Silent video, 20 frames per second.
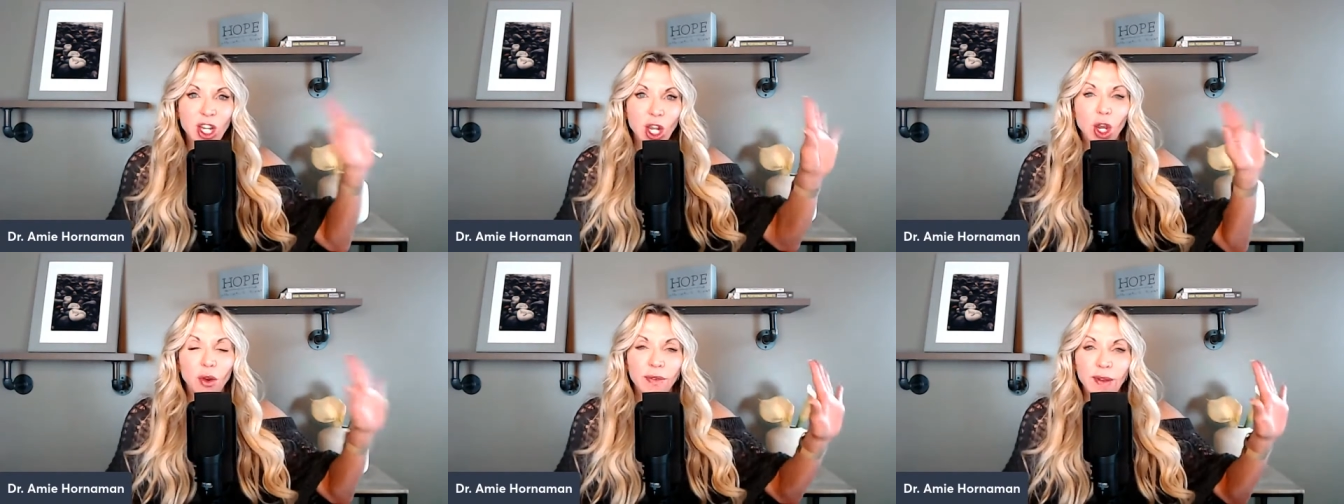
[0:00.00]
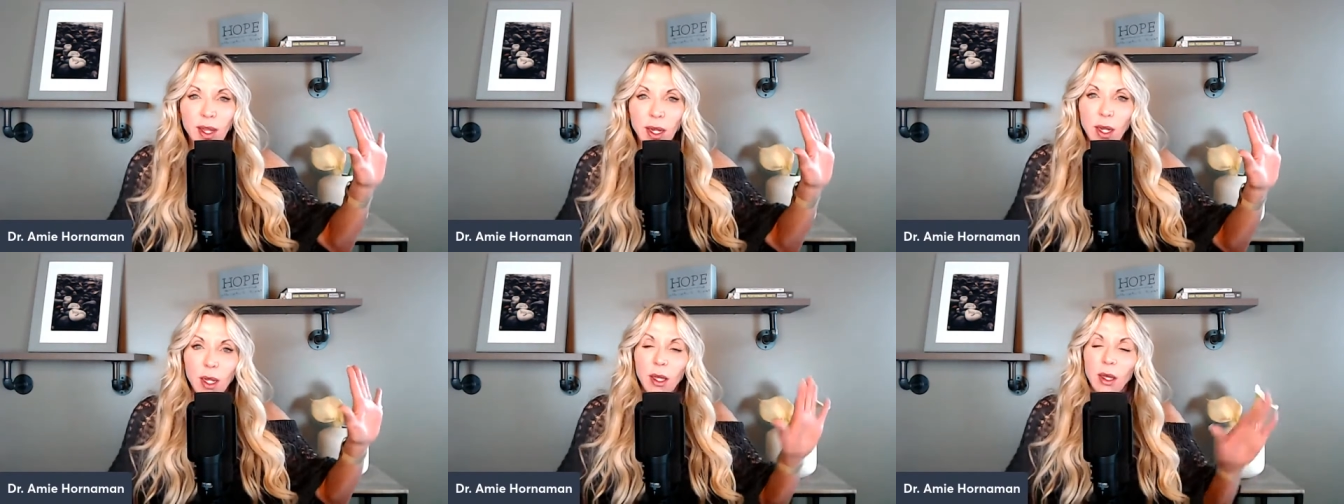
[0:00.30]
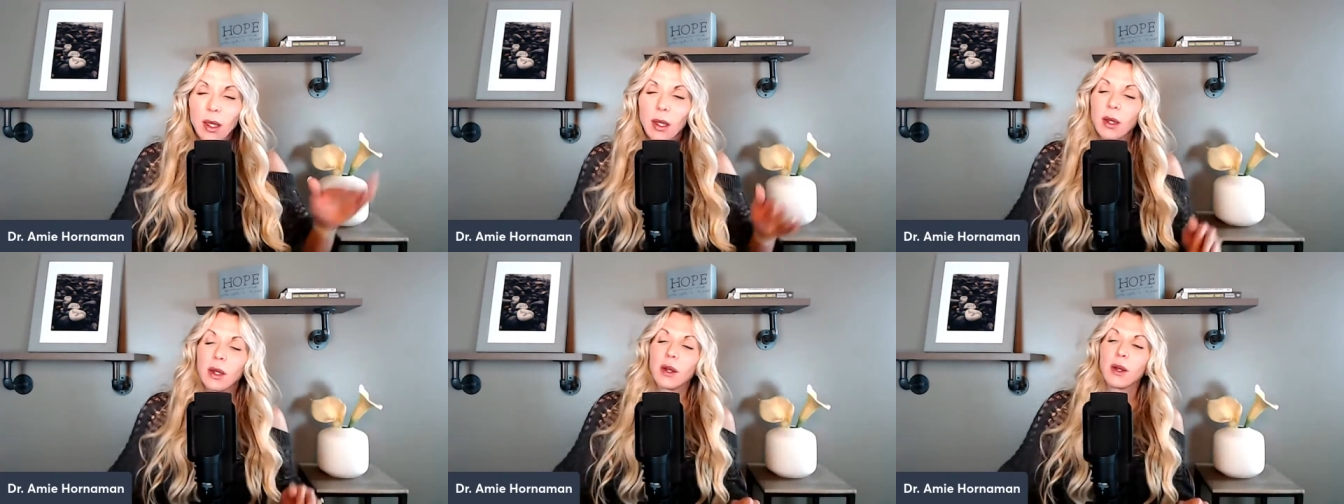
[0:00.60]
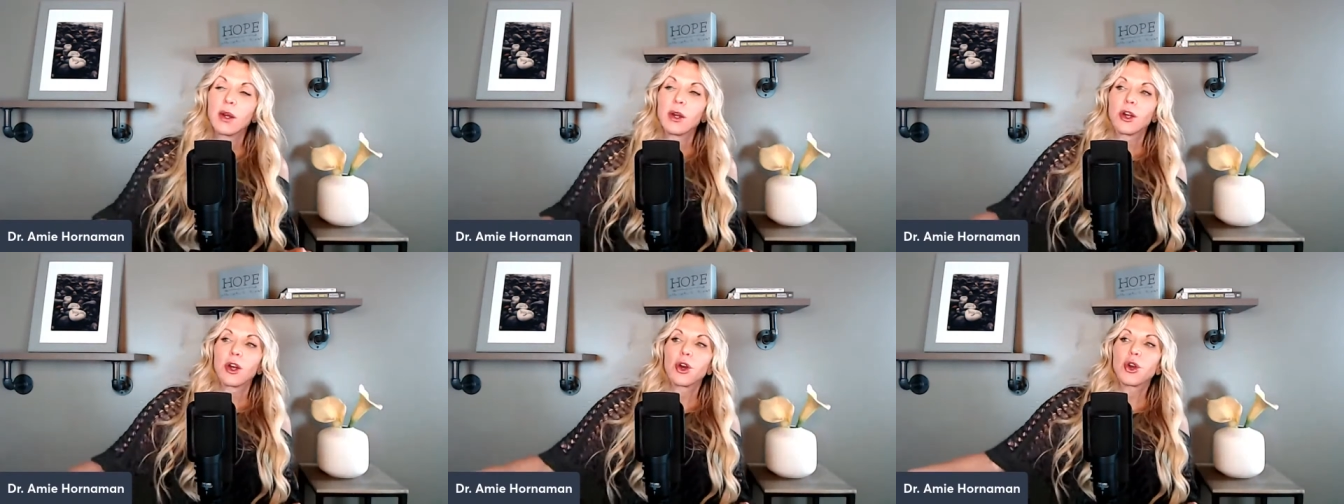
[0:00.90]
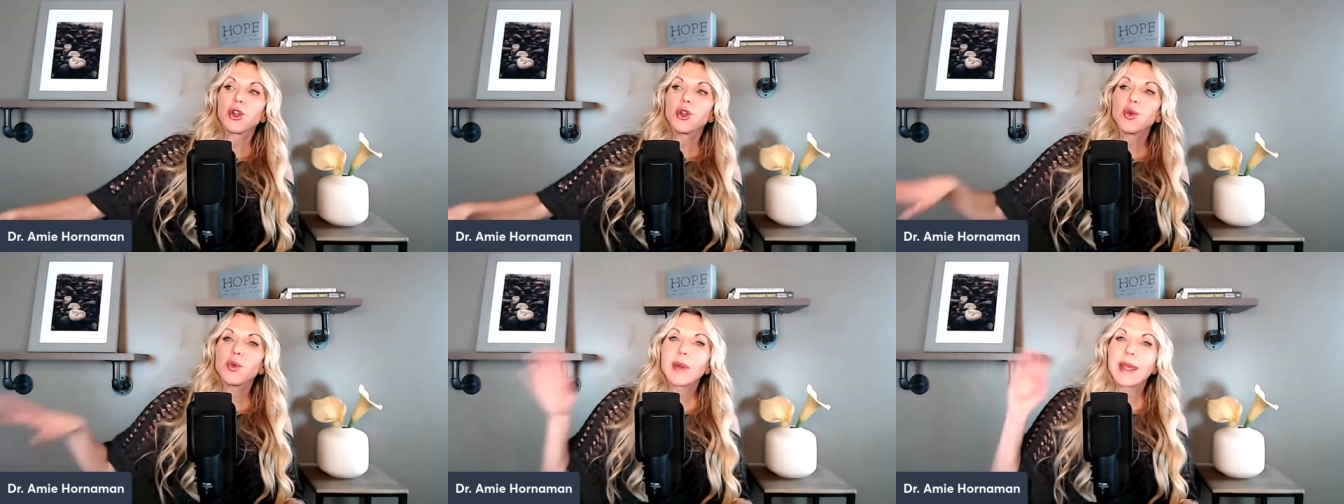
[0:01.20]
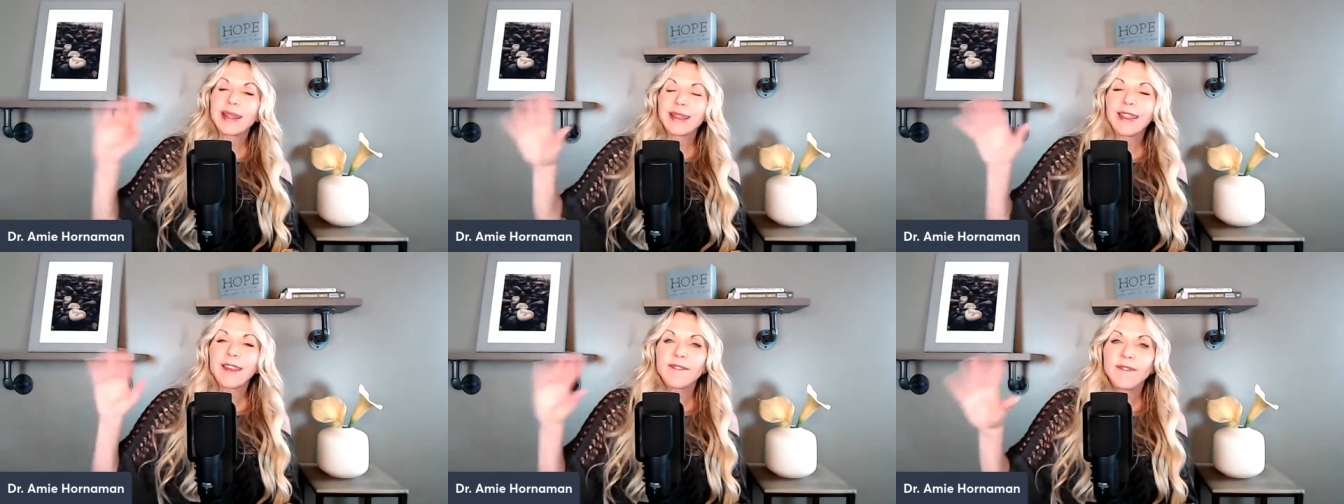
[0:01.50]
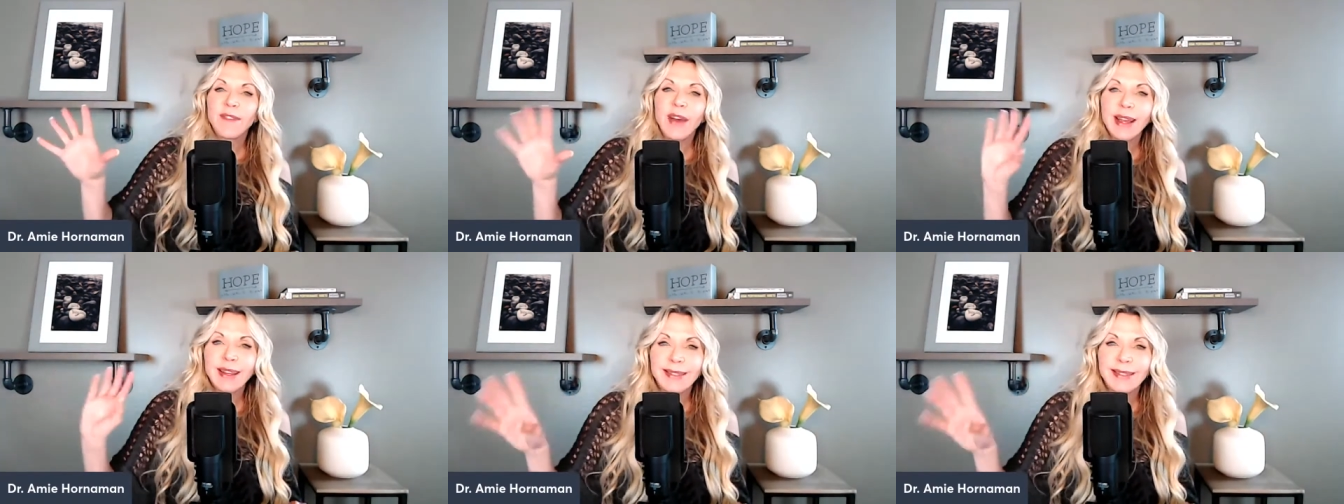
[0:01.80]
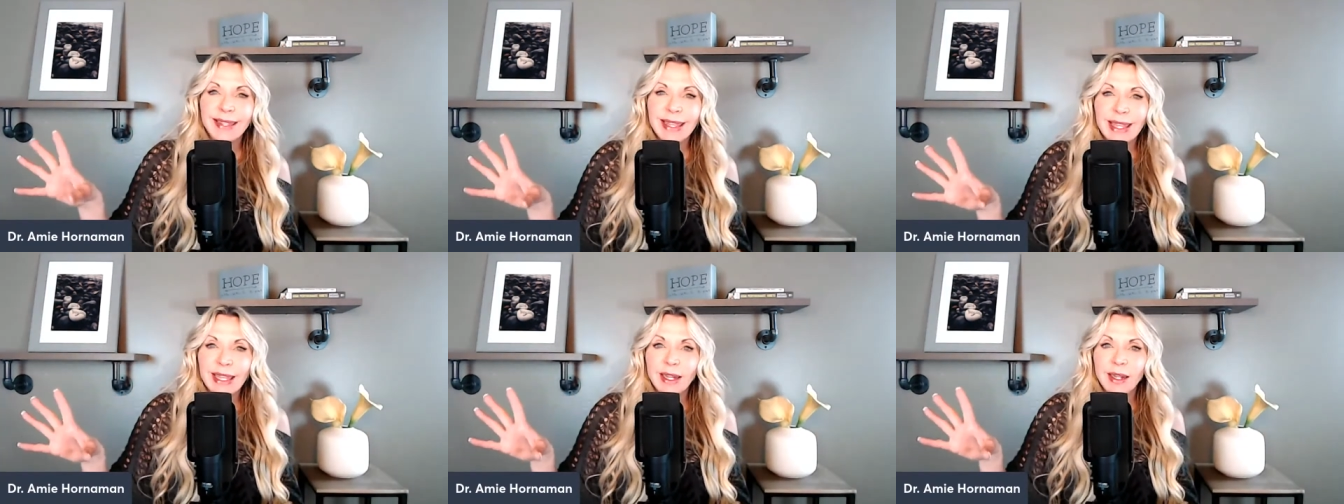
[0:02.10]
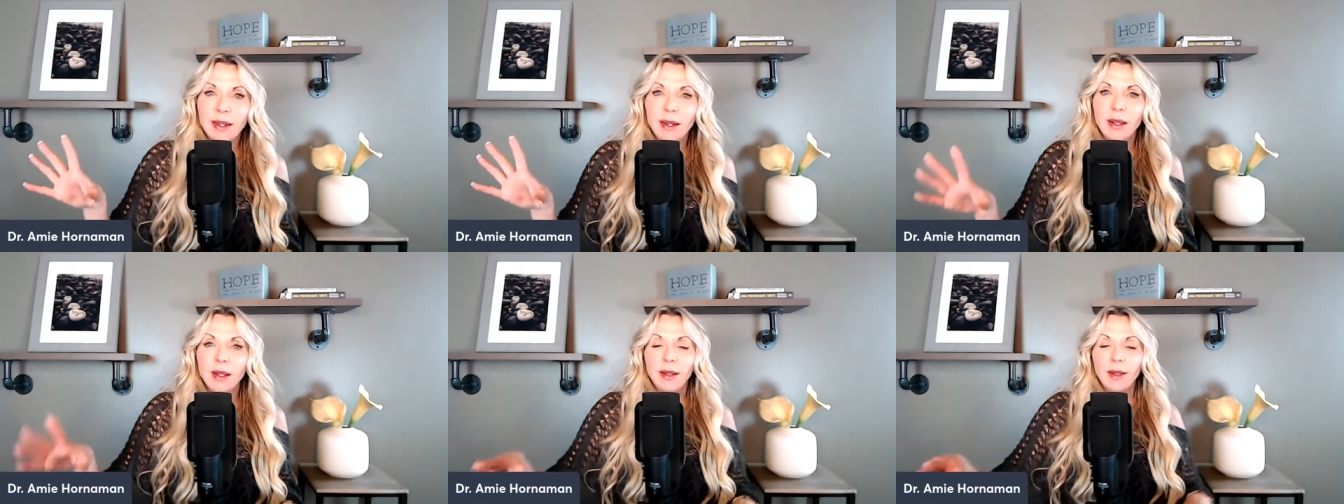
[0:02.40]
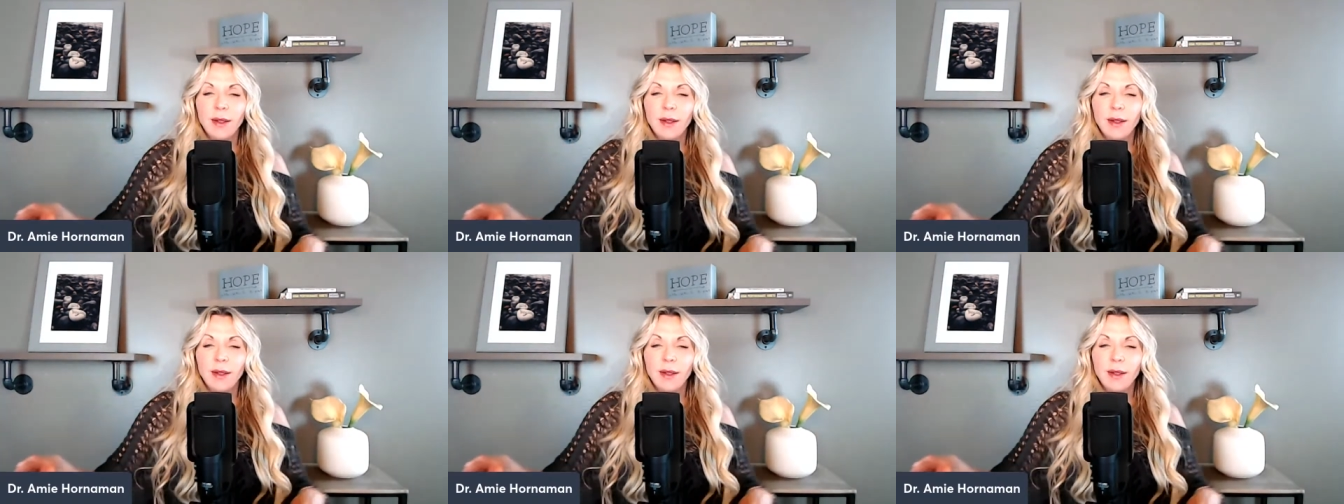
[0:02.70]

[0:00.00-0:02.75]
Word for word: COVID or you get the vaccine,